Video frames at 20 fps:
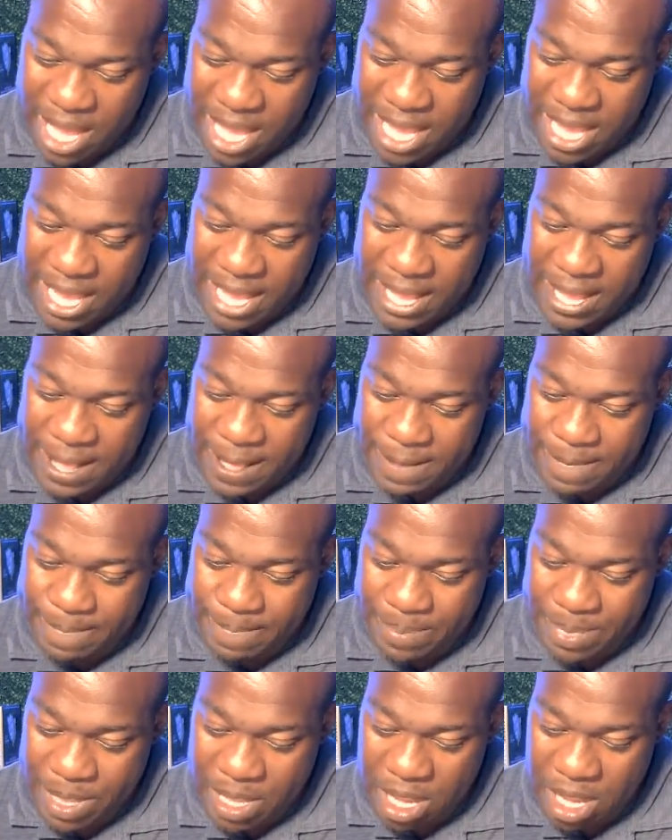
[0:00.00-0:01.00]
a
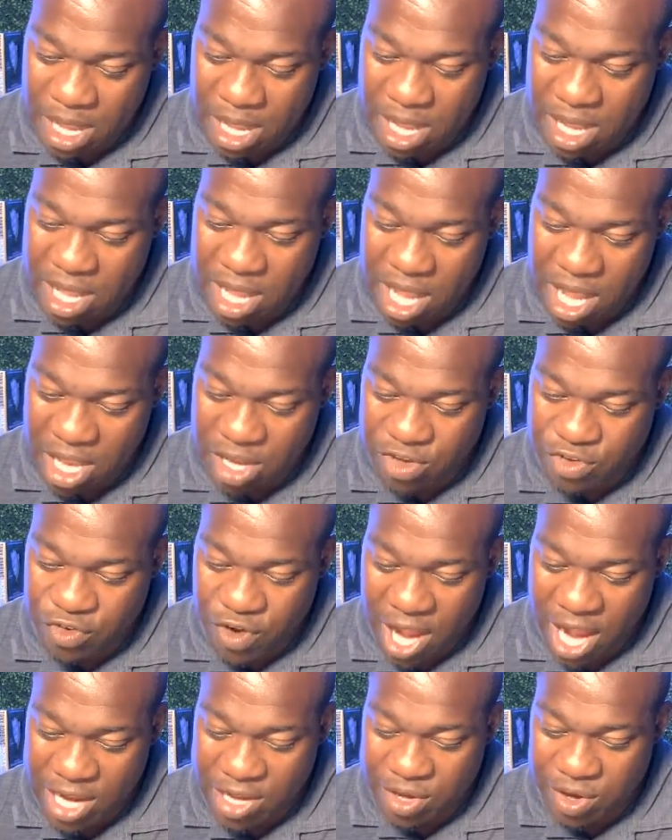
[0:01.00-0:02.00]

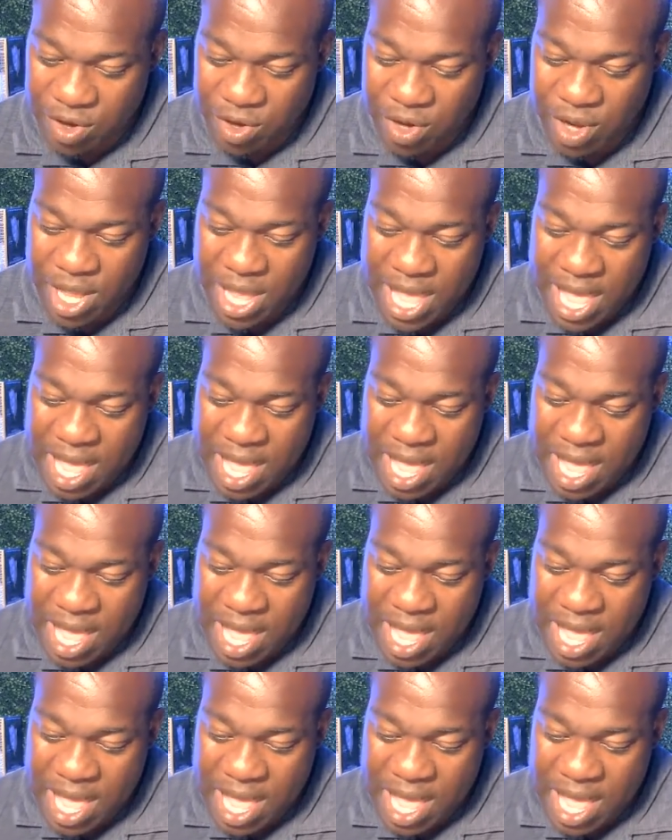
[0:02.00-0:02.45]
contractor,